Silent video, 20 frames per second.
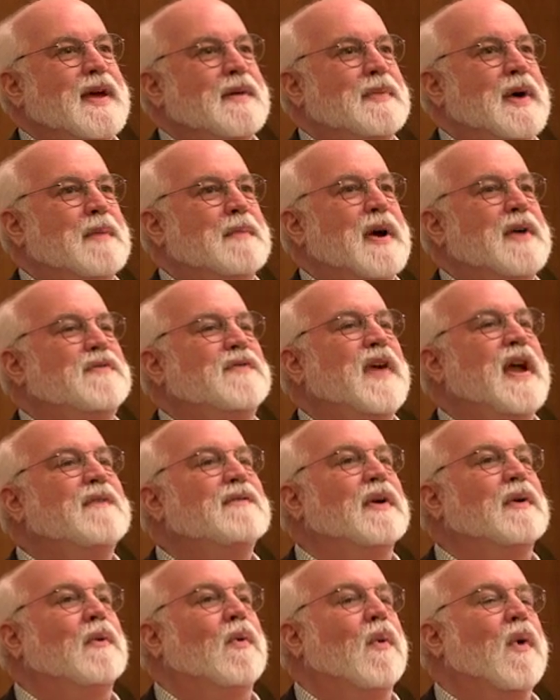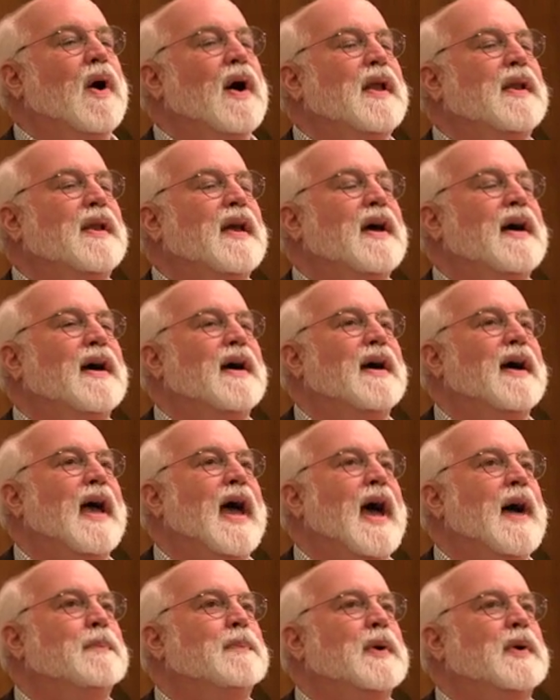But my favorite one
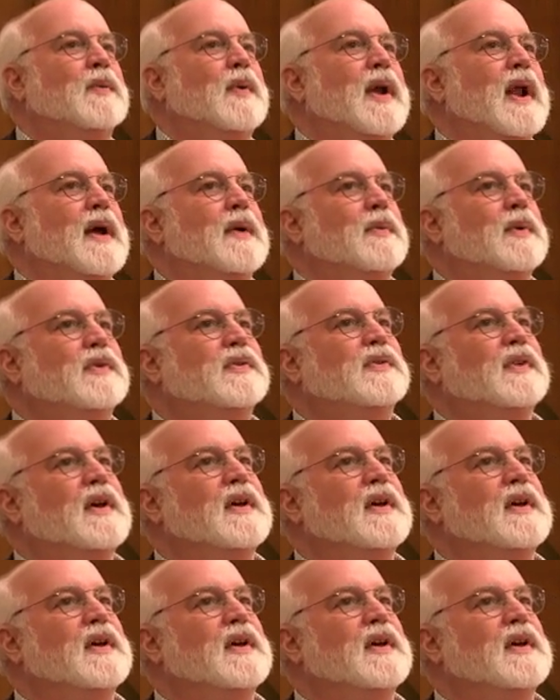happened when I was,